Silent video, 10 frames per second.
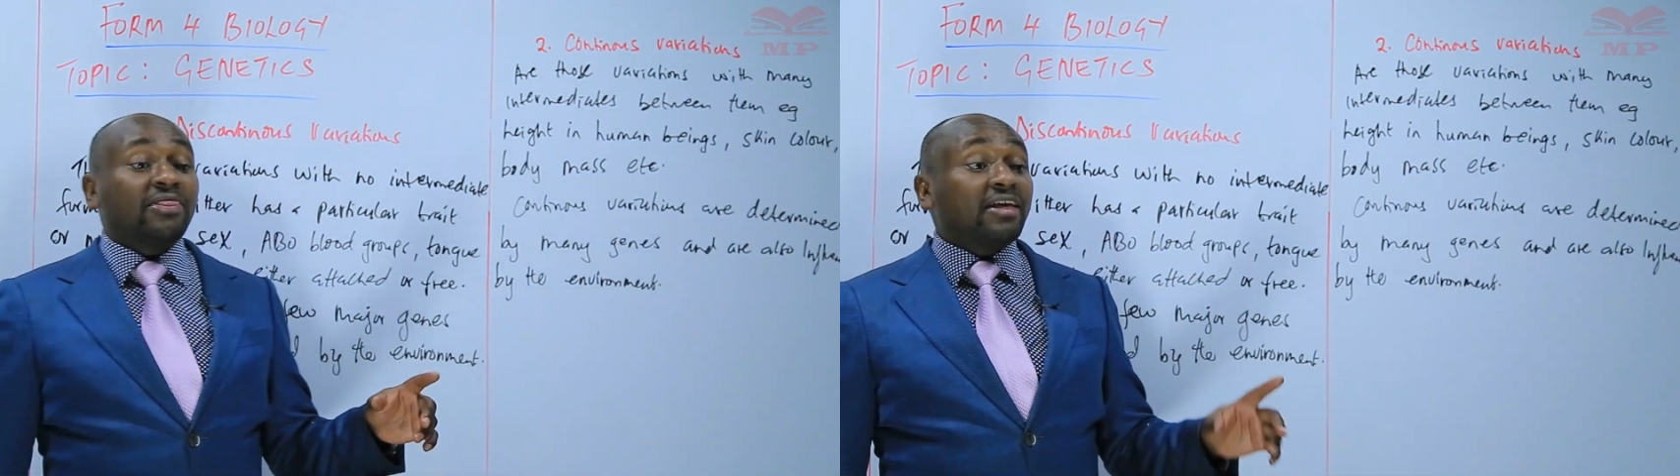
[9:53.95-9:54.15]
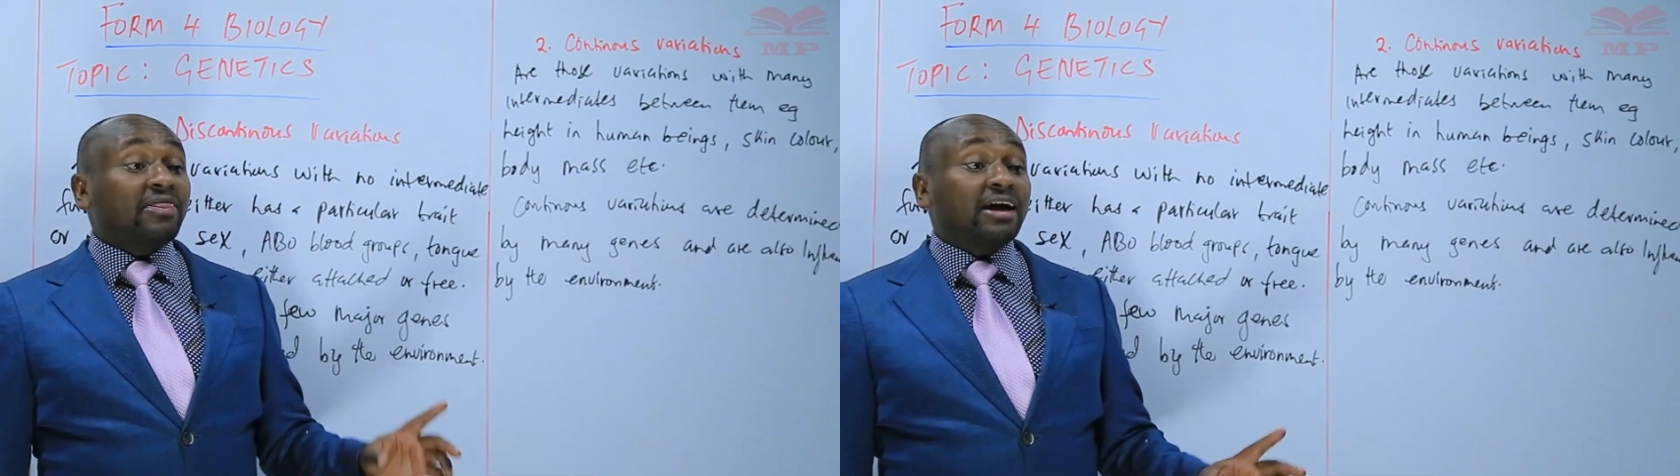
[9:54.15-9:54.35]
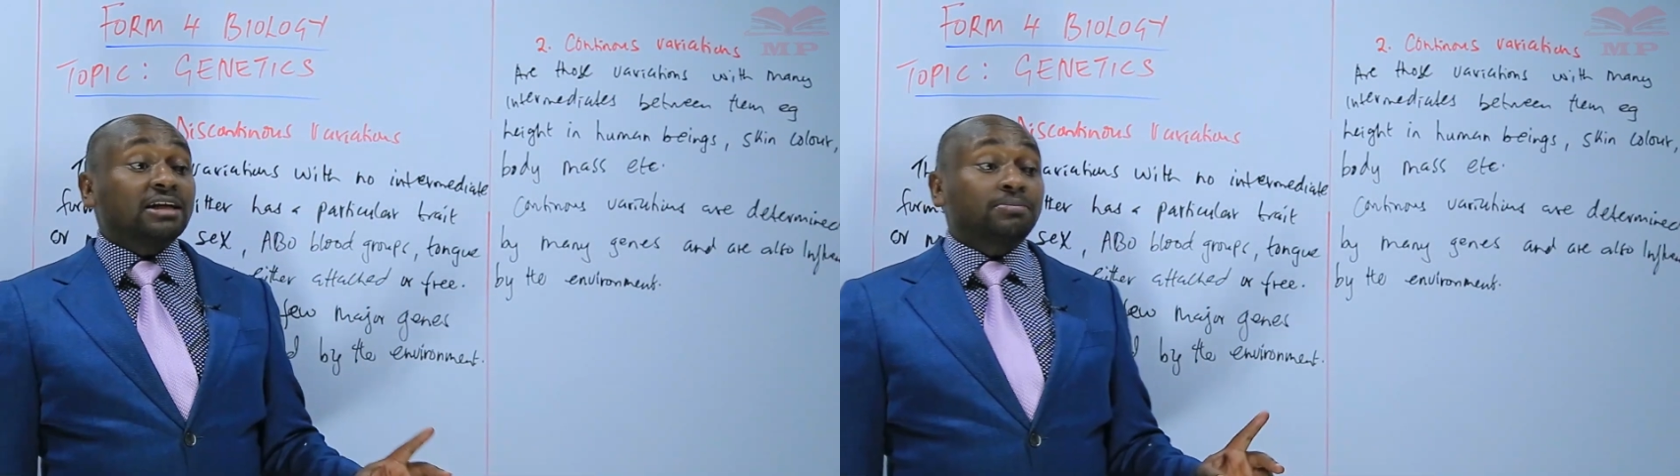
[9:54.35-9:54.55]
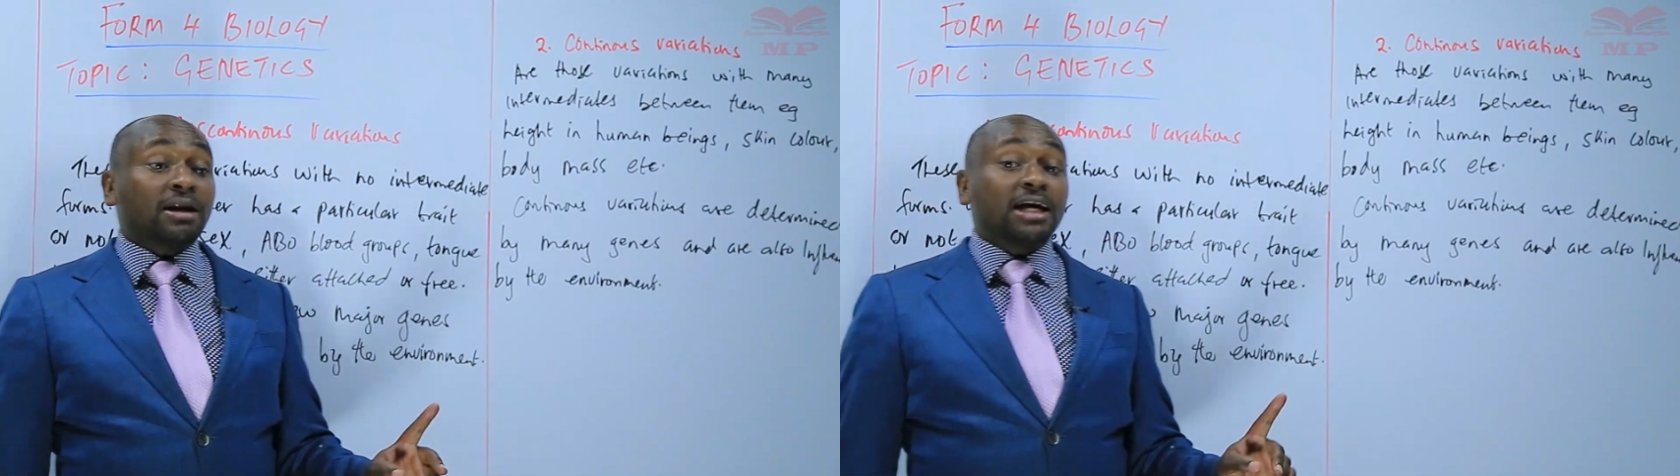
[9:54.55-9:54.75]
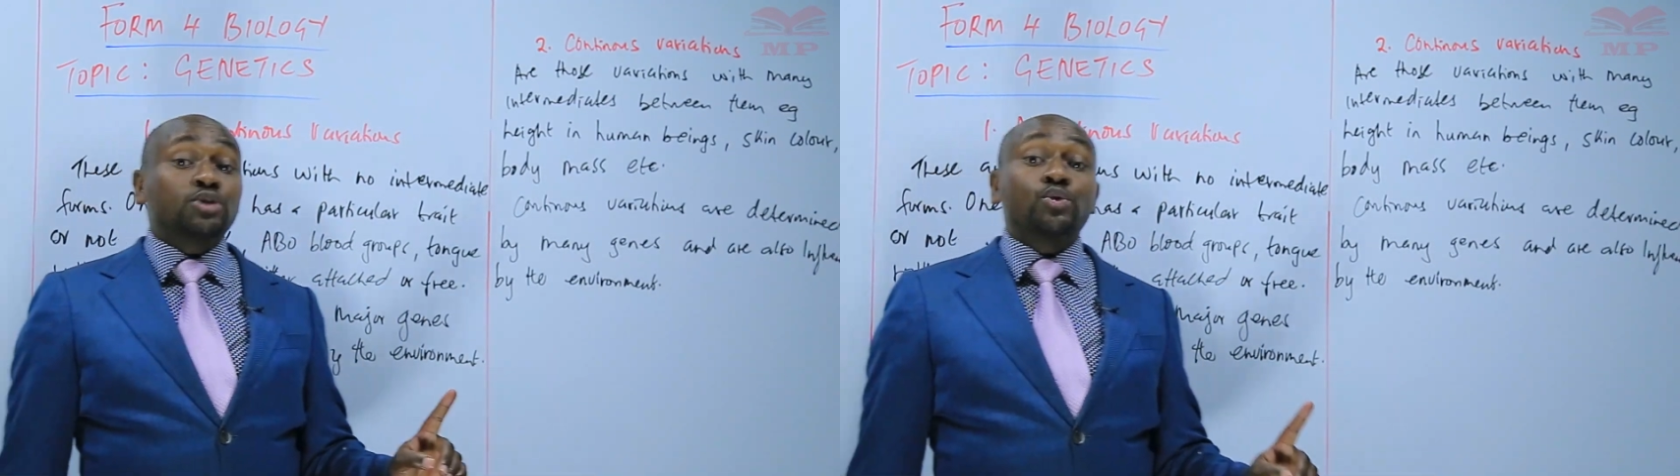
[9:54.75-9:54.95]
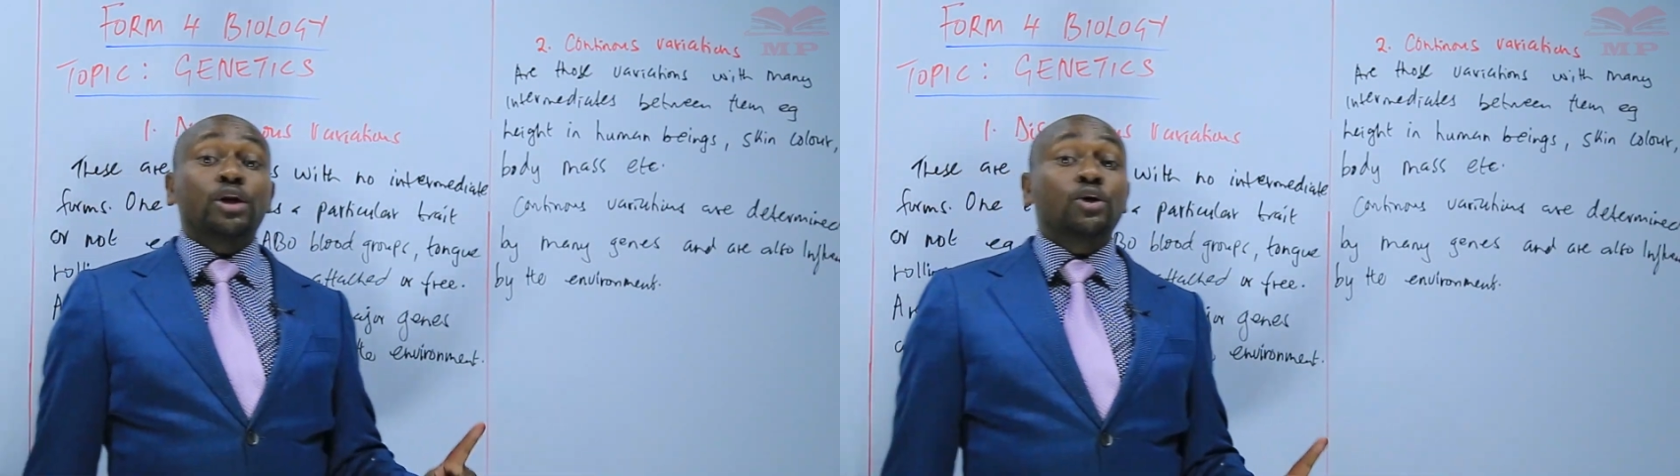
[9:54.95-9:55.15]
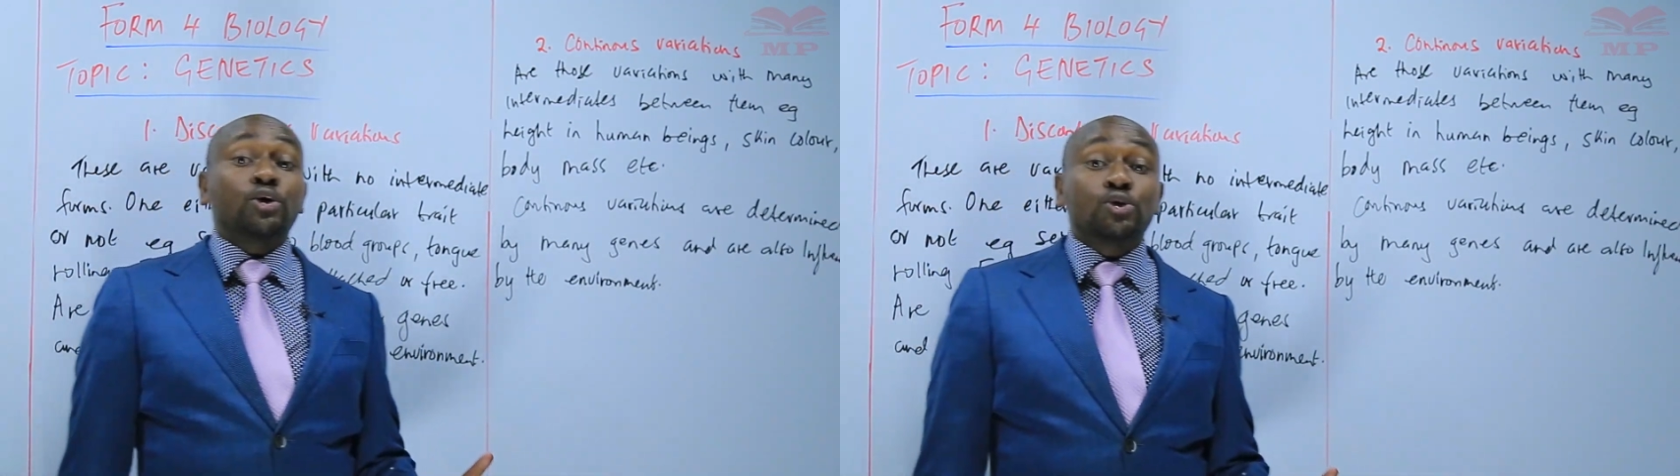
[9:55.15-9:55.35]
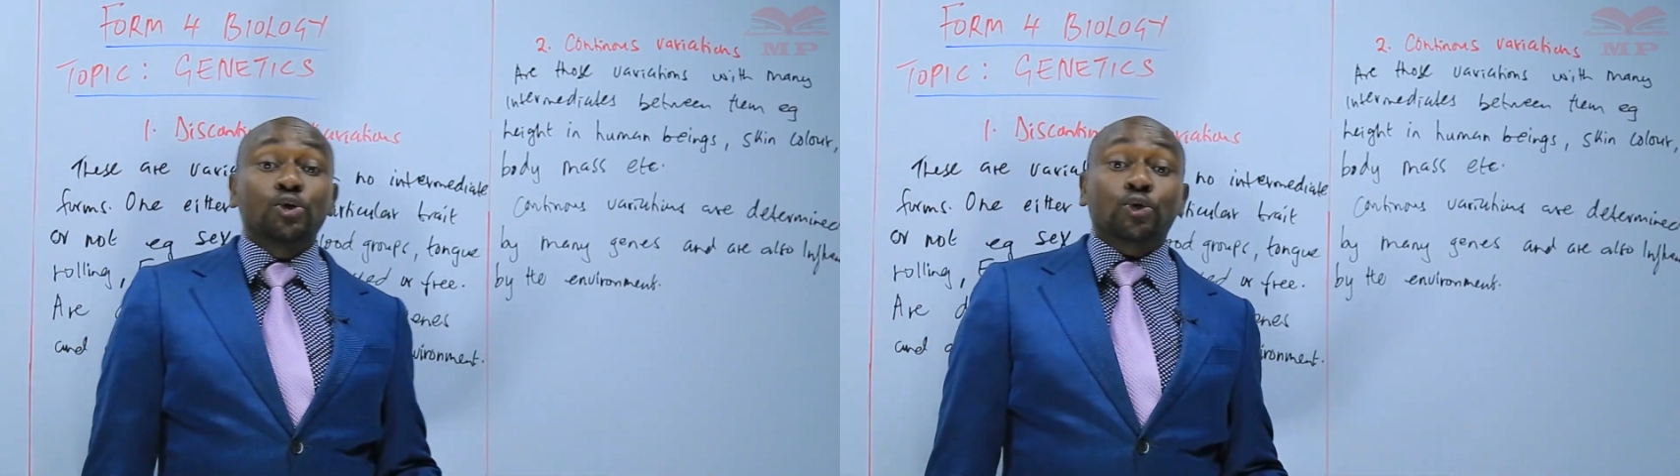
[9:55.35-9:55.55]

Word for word: then that plant will not